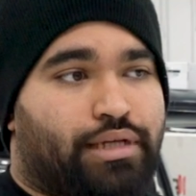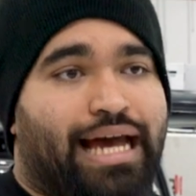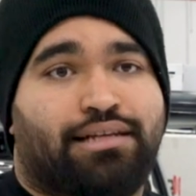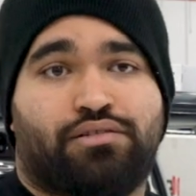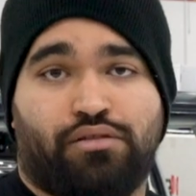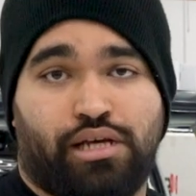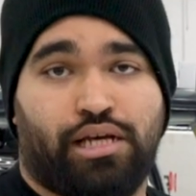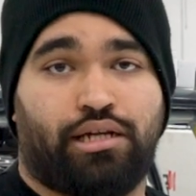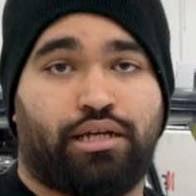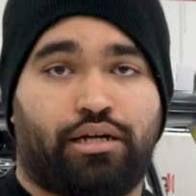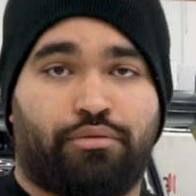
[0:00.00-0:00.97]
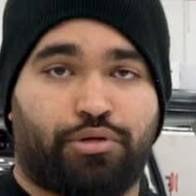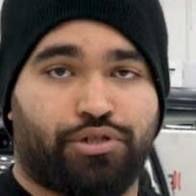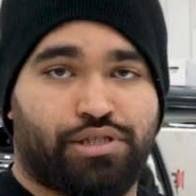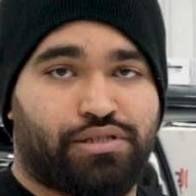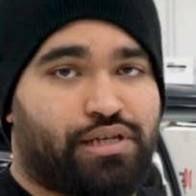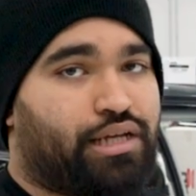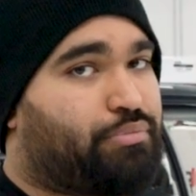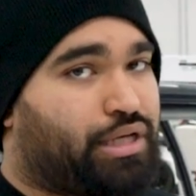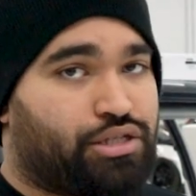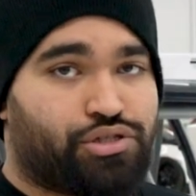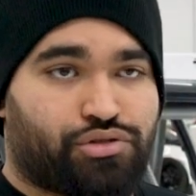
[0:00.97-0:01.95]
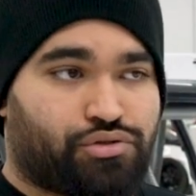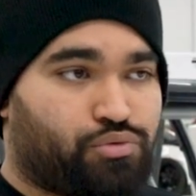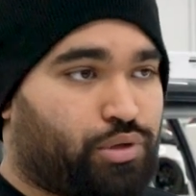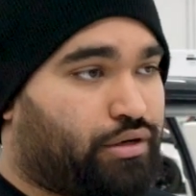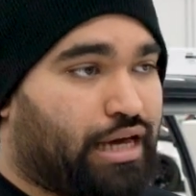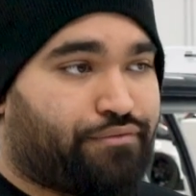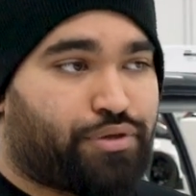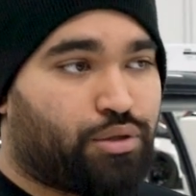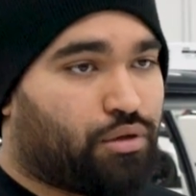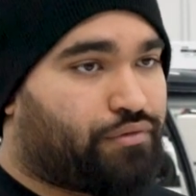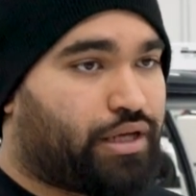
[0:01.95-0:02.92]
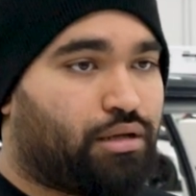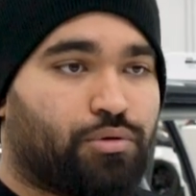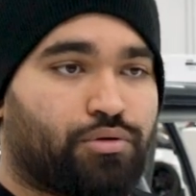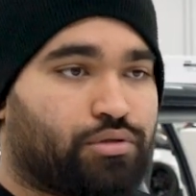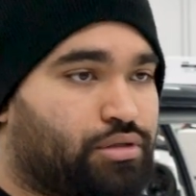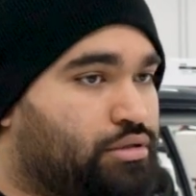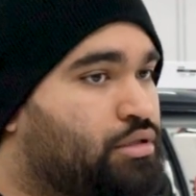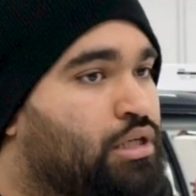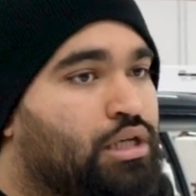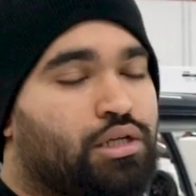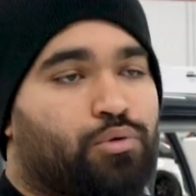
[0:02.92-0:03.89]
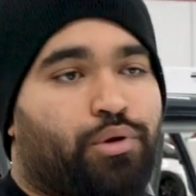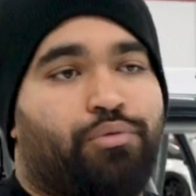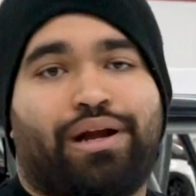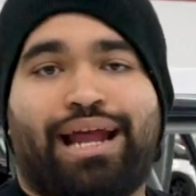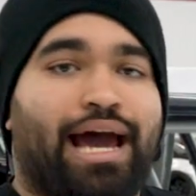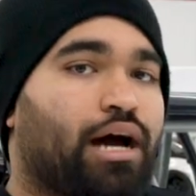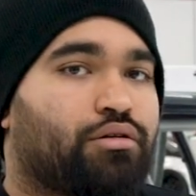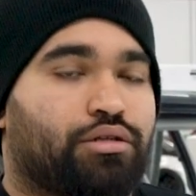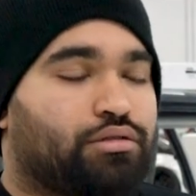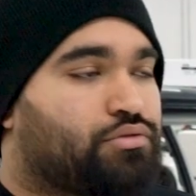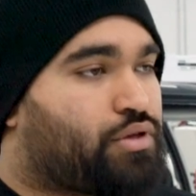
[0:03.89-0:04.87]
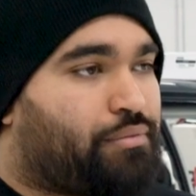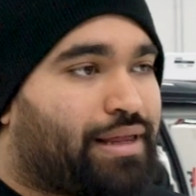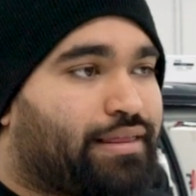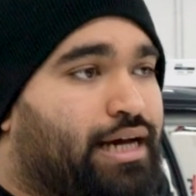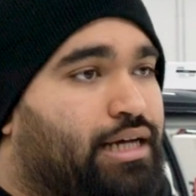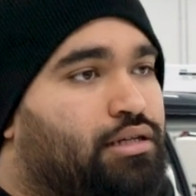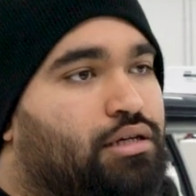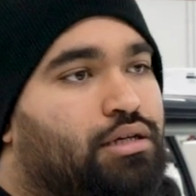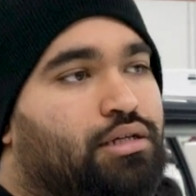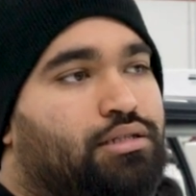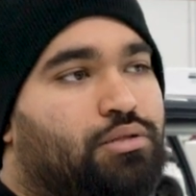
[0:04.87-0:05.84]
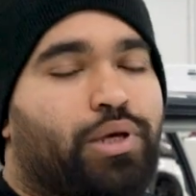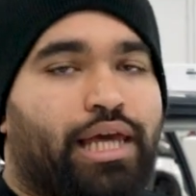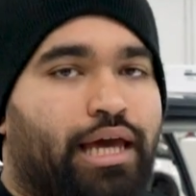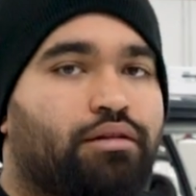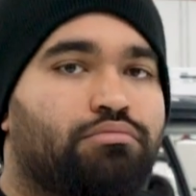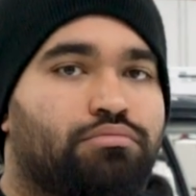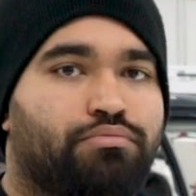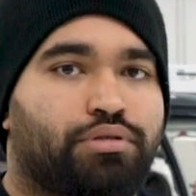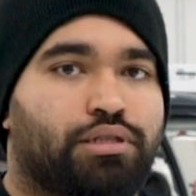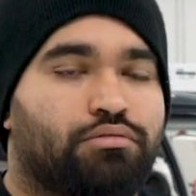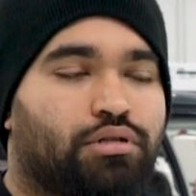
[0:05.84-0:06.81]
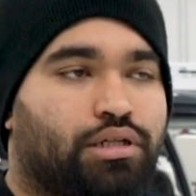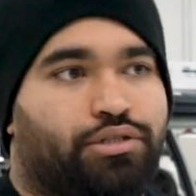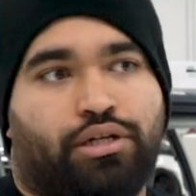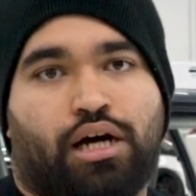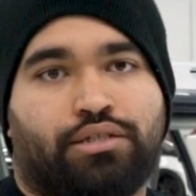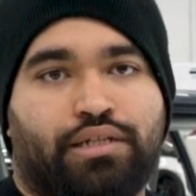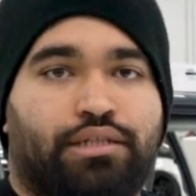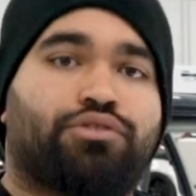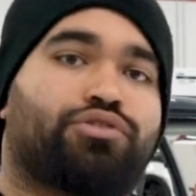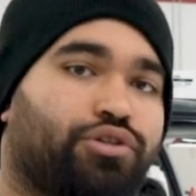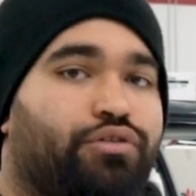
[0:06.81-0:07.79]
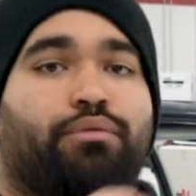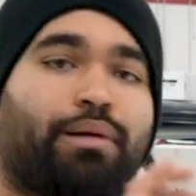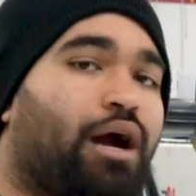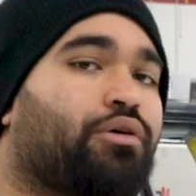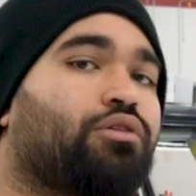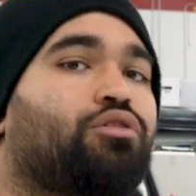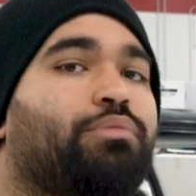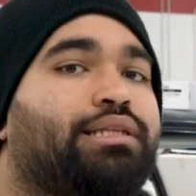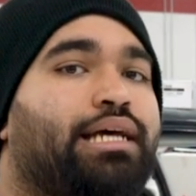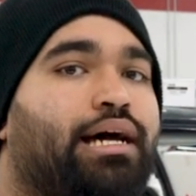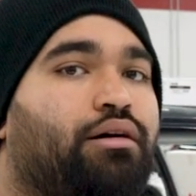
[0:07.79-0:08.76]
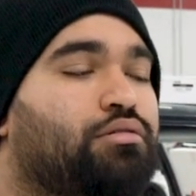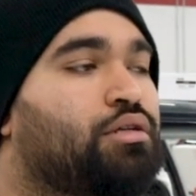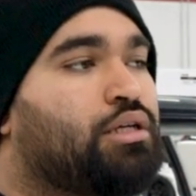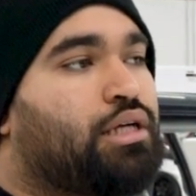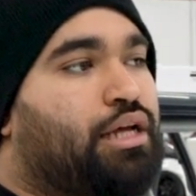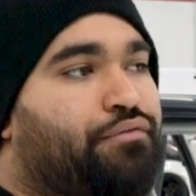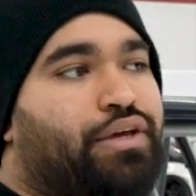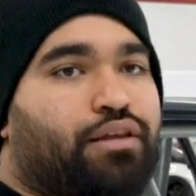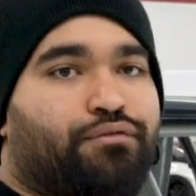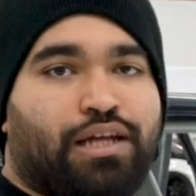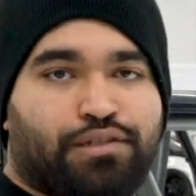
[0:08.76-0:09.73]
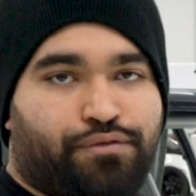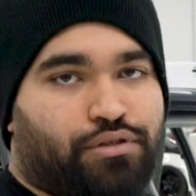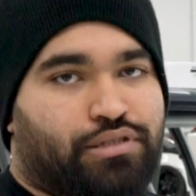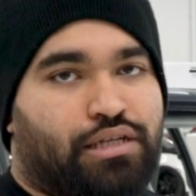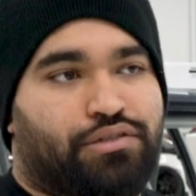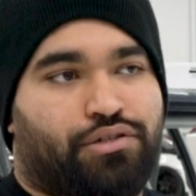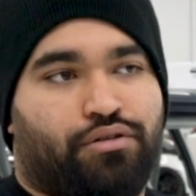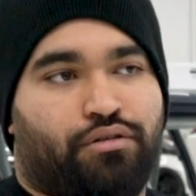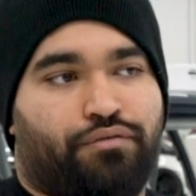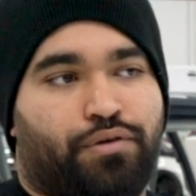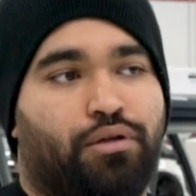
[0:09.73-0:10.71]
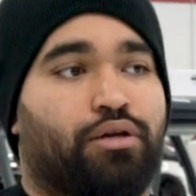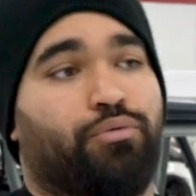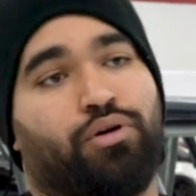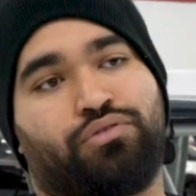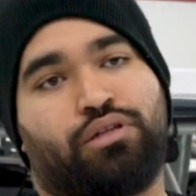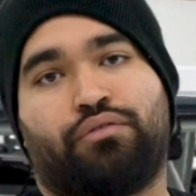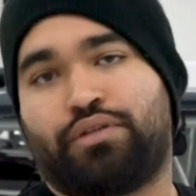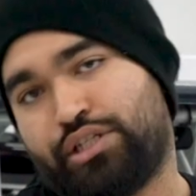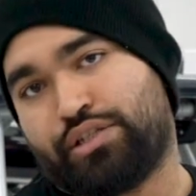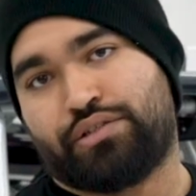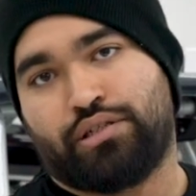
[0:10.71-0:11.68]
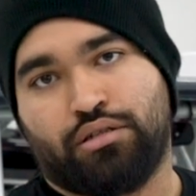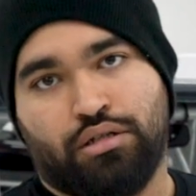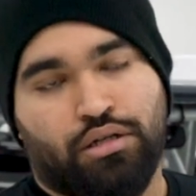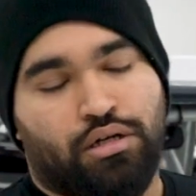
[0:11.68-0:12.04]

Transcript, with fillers: gasoline in an emergency, in a pinch, we don't have fuel available or we run out or something like that, then we can put 100 octane, turn the power a little bit down, and via the flex fuel sensor, the fueling will self-adjust.